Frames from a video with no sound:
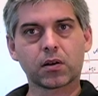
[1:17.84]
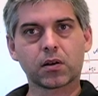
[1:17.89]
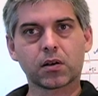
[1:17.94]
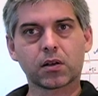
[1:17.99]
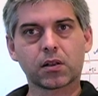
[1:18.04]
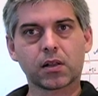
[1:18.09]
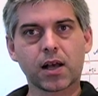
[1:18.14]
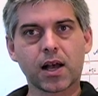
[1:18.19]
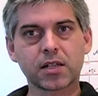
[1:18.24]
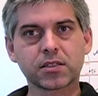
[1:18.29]

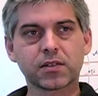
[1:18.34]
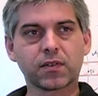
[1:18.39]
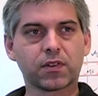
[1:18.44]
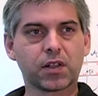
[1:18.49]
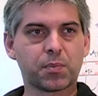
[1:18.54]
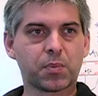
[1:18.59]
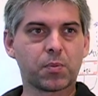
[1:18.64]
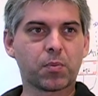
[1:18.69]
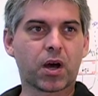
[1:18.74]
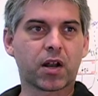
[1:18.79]
class of
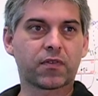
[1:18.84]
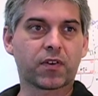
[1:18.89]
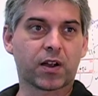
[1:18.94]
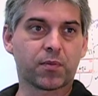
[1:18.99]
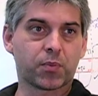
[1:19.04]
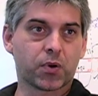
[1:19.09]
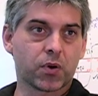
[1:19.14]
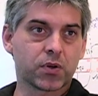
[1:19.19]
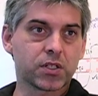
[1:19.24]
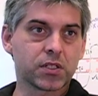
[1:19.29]
lipid modified
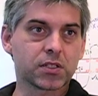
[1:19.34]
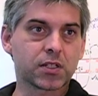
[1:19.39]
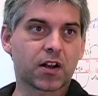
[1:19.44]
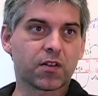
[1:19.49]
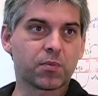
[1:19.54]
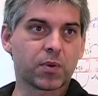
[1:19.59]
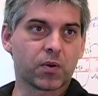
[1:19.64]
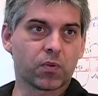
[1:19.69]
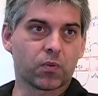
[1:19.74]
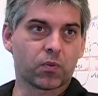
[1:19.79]
proteins that I've
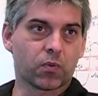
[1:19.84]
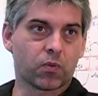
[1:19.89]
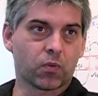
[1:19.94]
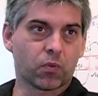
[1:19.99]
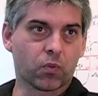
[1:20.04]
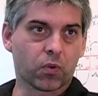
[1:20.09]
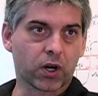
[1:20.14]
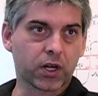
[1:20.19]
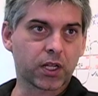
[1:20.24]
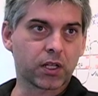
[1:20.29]
been
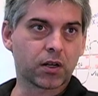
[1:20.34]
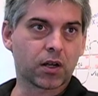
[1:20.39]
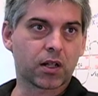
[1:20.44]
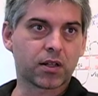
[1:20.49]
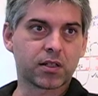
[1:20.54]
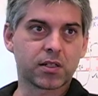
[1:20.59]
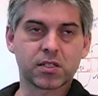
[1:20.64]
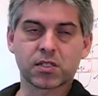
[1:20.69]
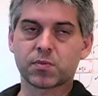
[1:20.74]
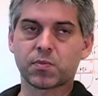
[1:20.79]
working on
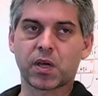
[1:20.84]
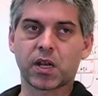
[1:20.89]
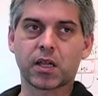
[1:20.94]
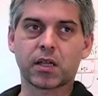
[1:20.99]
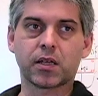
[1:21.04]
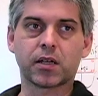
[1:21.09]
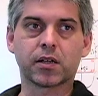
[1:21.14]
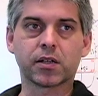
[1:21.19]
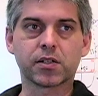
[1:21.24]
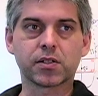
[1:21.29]
this many
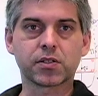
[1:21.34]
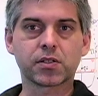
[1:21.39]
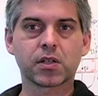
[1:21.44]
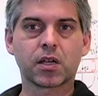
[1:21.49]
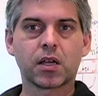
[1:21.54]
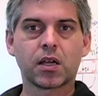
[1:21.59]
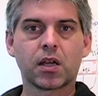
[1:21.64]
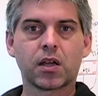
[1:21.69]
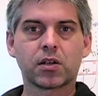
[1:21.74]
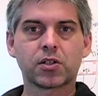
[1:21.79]
years
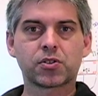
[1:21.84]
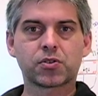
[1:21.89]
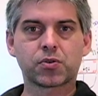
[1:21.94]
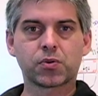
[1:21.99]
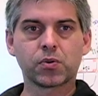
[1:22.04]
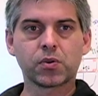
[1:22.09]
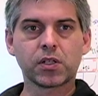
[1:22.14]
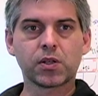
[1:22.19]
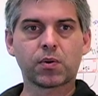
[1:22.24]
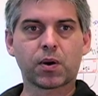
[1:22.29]

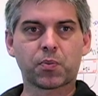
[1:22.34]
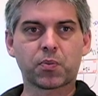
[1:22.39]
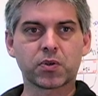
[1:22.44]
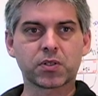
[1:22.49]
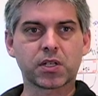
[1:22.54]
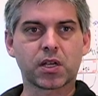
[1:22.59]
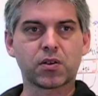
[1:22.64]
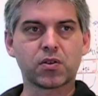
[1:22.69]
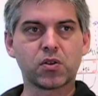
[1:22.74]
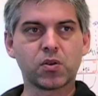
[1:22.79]
truly
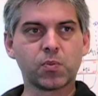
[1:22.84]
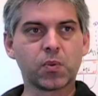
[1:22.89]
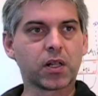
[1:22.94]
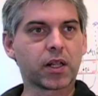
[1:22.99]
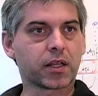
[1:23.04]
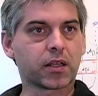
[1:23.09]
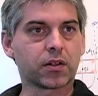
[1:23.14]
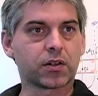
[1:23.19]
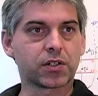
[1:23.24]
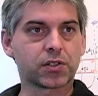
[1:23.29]
represent new
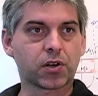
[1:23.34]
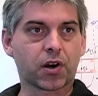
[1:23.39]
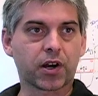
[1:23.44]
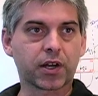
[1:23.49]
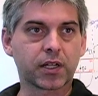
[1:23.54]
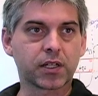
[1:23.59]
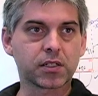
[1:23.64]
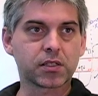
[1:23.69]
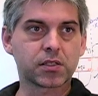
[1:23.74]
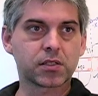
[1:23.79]
molecular
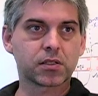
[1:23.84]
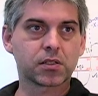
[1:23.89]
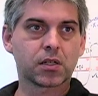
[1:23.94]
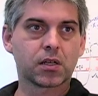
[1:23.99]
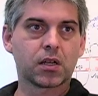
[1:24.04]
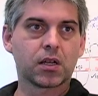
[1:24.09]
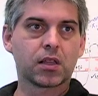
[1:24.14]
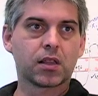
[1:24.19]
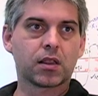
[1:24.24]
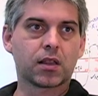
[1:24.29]
targets
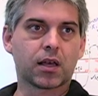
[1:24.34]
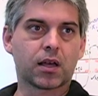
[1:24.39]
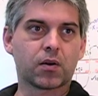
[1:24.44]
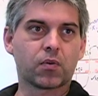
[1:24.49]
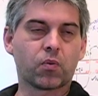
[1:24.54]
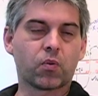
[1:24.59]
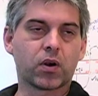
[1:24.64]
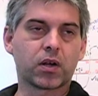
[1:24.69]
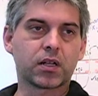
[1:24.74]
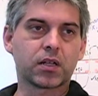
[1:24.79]
that
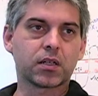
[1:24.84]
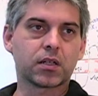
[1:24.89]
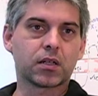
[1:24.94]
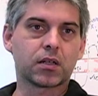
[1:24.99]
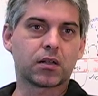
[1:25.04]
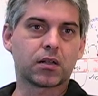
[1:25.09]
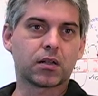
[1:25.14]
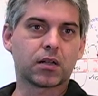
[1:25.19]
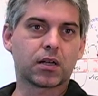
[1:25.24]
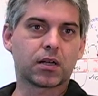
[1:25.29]
one
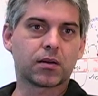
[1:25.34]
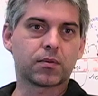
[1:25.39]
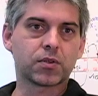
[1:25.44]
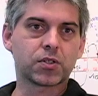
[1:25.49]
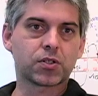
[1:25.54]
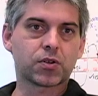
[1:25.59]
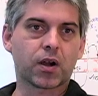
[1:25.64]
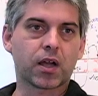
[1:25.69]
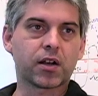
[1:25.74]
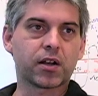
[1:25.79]
can uh,
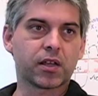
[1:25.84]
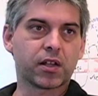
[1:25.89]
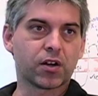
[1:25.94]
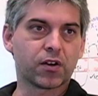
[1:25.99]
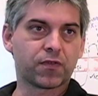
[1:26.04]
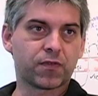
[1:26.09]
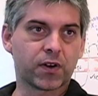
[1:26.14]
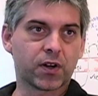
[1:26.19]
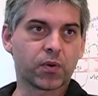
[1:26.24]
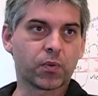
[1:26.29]
try to
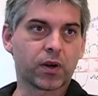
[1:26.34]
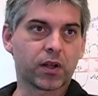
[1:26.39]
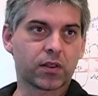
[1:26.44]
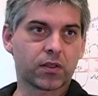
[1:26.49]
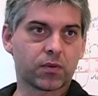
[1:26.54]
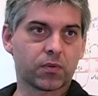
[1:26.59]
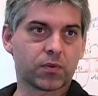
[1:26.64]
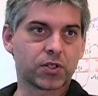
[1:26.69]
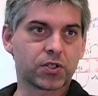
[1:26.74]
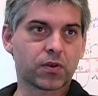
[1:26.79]
interfere
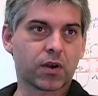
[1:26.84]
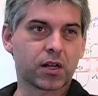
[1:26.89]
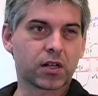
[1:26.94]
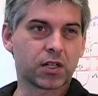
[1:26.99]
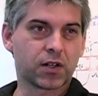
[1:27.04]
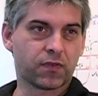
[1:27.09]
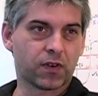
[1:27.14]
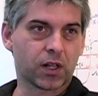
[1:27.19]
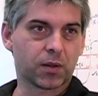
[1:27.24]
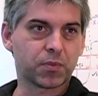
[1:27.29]
with when trying to
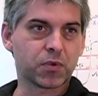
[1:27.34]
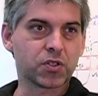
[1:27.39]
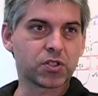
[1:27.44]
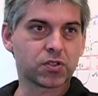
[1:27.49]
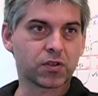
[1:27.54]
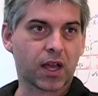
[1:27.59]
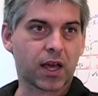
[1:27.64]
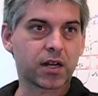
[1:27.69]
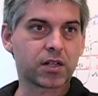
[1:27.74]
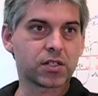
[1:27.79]
develop new
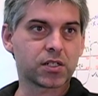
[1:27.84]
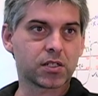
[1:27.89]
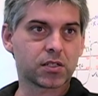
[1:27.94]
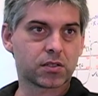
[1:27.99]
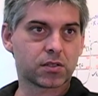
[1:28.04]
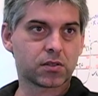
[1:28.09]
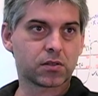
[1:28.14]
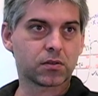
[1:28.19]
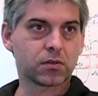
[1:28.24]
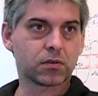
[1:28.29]
strategies
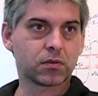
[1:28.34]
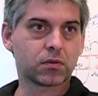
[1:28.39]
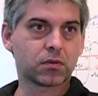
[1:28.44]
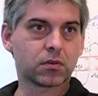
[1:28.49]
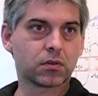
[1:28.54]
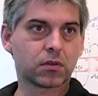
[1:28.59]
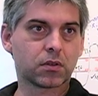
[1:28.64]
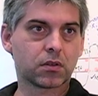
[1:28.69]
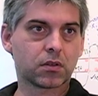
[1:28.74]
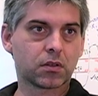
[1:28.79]
to
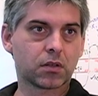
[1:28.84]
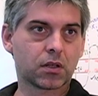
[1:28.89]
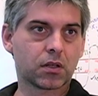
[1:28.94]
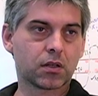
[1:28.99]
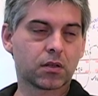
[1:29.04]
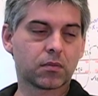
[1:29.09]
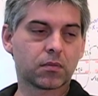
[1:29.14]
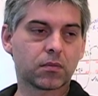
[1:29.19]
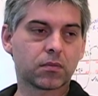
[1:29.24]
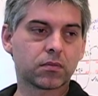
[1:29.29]

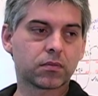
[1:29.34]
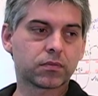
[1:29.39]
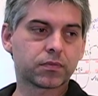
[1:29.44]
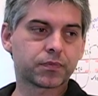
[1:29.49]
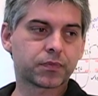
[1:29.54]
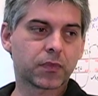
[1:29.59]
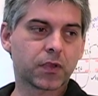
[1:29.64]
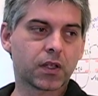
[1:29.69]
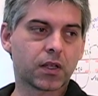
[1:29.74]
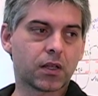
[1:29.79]
um,
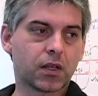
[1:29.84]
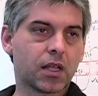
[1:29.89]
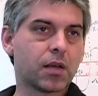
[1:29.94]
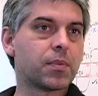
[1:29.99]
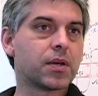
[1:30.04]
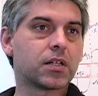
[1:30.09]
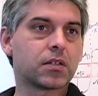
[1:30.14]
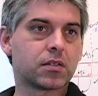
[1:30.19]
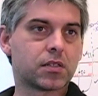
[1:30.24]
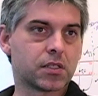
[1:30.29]

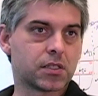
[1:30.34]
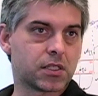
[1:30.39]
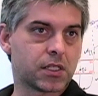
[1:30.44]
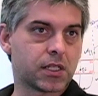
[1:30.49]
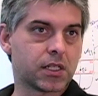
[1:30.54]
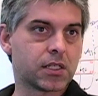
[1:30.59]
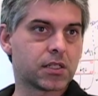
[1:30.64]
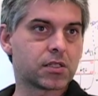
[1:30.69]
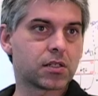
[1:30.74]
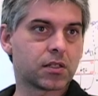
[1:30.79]
inhibit
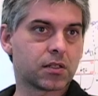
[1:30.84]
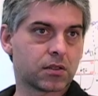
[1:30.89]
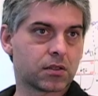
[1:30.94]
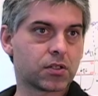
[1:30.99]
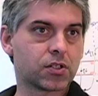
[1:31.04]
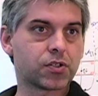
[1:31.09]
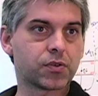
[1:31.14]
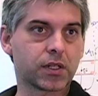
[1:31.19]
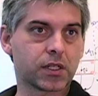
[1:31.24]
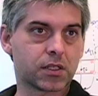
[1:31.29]
disease and to
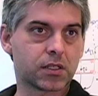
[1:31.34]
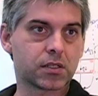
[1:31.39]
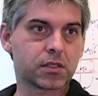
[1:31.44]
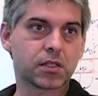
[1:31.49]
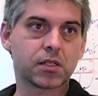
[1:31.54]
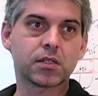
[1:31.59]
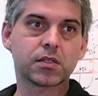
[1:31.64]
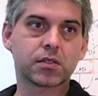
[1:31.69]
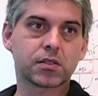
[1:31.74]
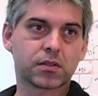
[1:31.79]
treat
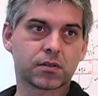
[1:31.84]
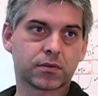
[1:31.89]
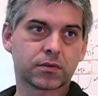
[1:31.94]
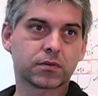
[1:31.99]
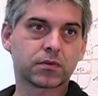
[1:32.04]
disease.